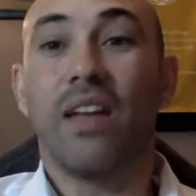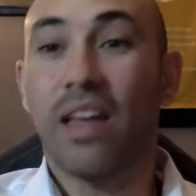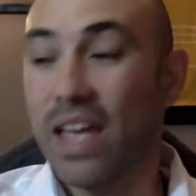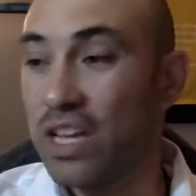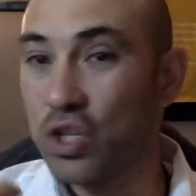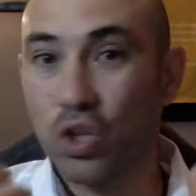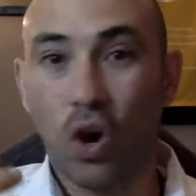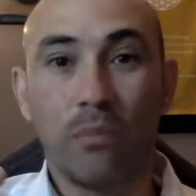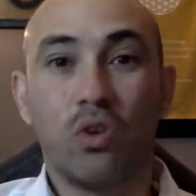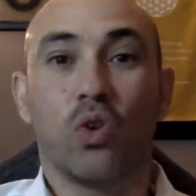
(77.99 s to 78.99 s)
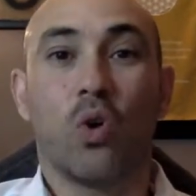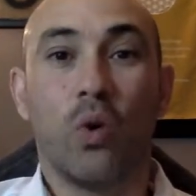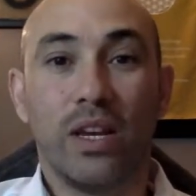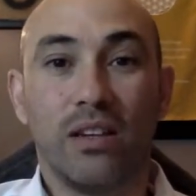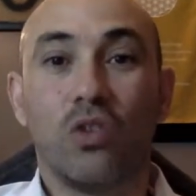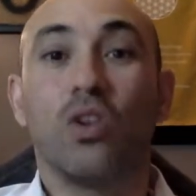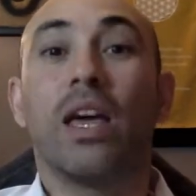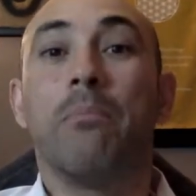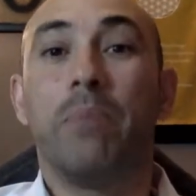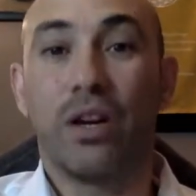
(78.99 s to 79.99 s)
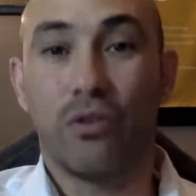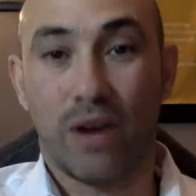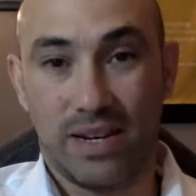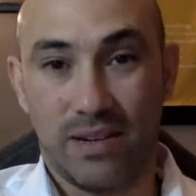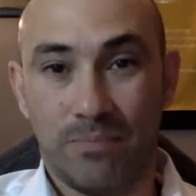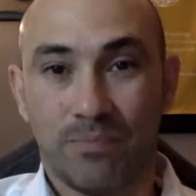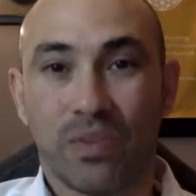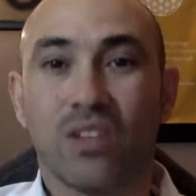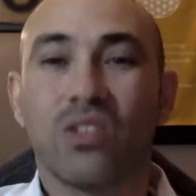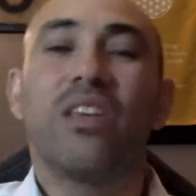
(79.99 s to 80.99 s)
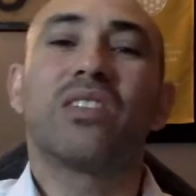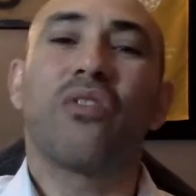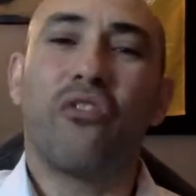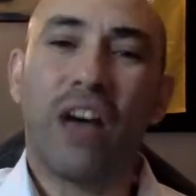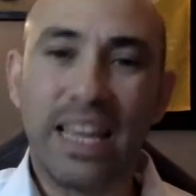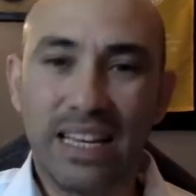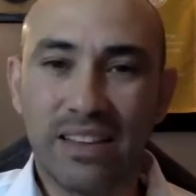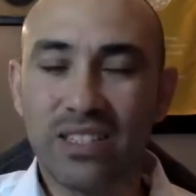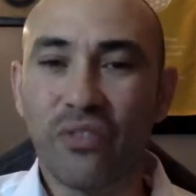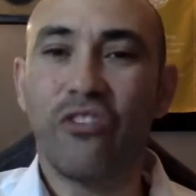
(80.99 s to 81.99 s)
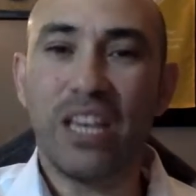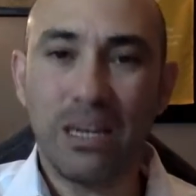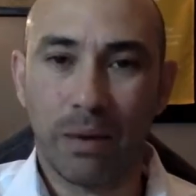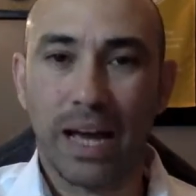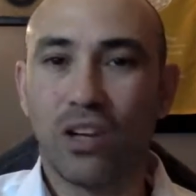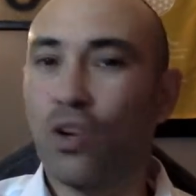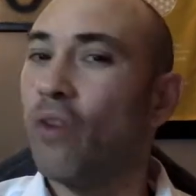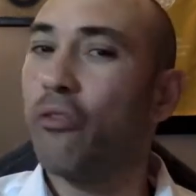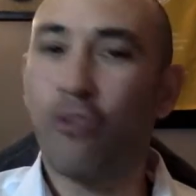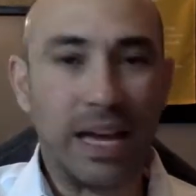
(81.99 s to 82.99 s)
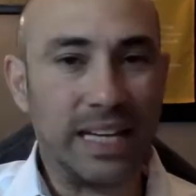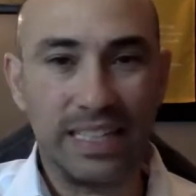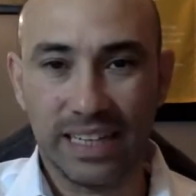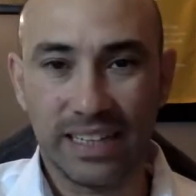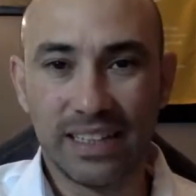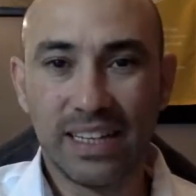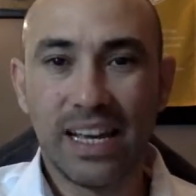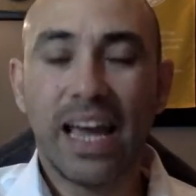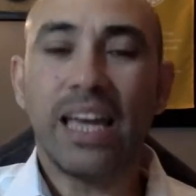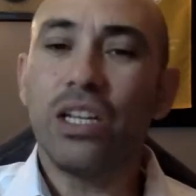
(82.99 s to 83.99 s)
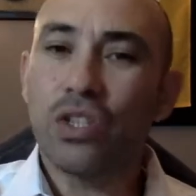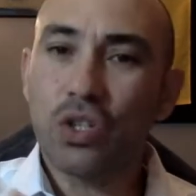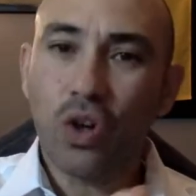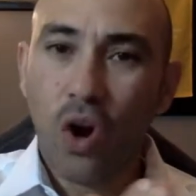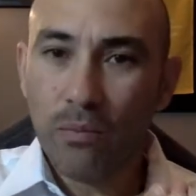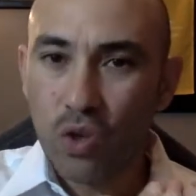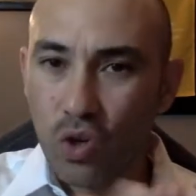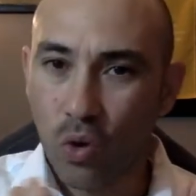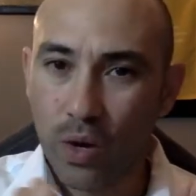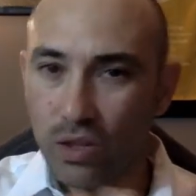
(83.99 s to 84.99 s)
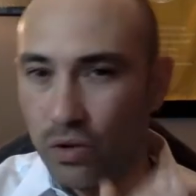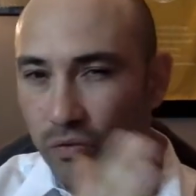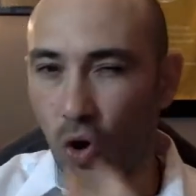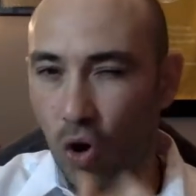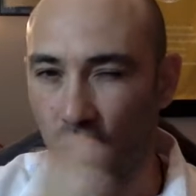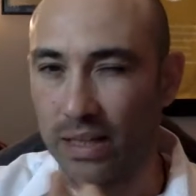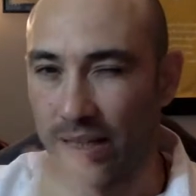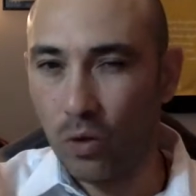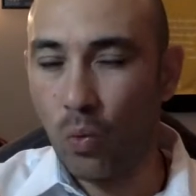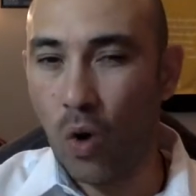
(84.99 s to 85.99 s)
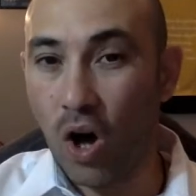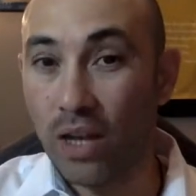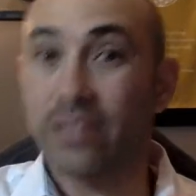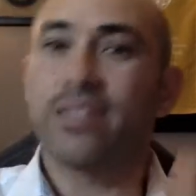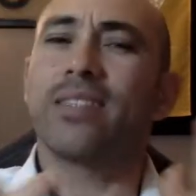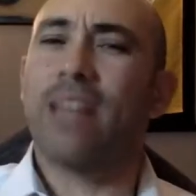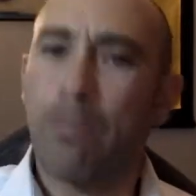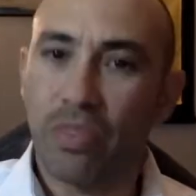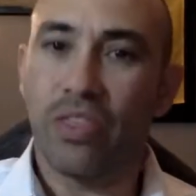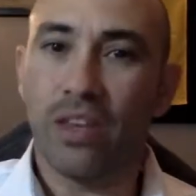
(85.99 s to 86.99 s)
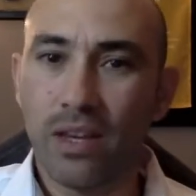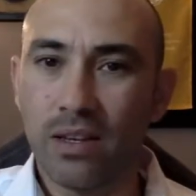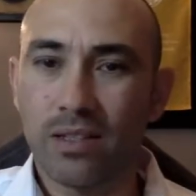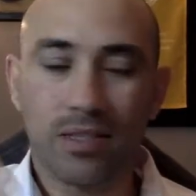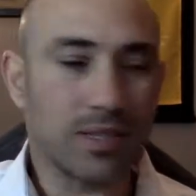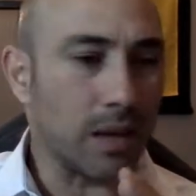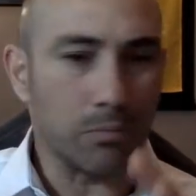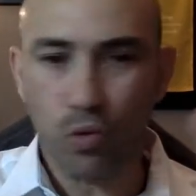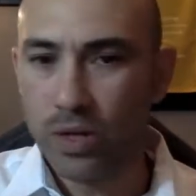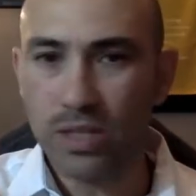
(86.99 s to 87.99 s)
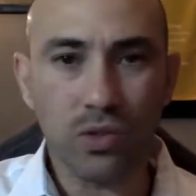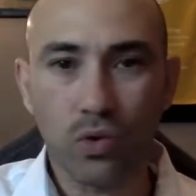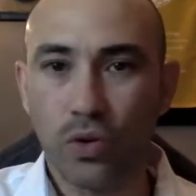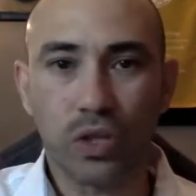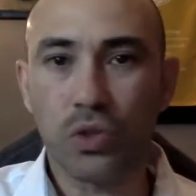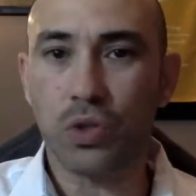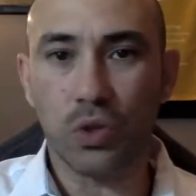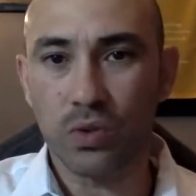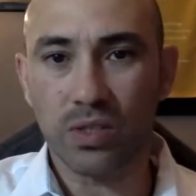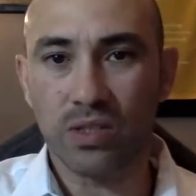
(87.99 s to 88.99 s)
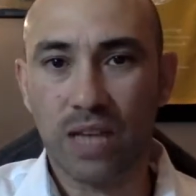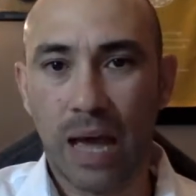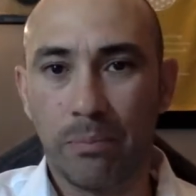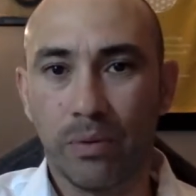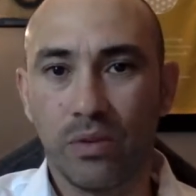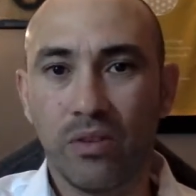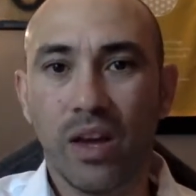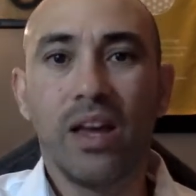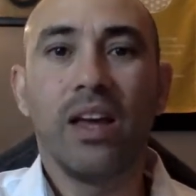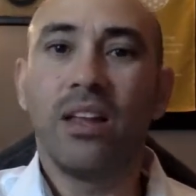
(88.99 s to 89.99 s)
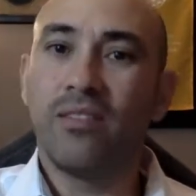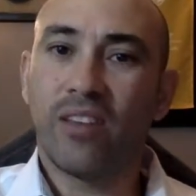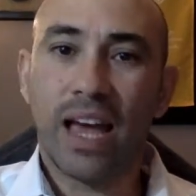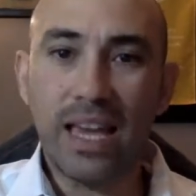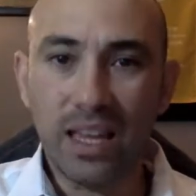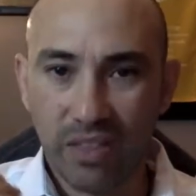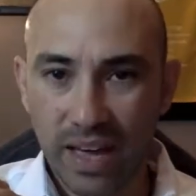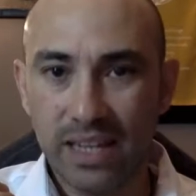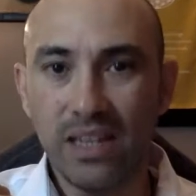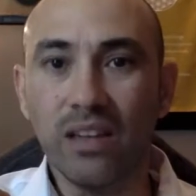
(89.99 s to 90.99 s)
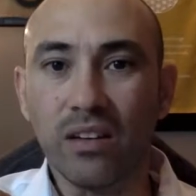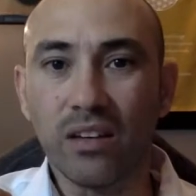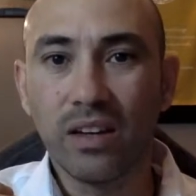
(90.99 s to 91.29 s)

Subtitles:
each time you quit, you get better at it. So there's feedback, not failure. Each time you quit, you've gone a little while and something and some reason or excuse has happened. Take that in.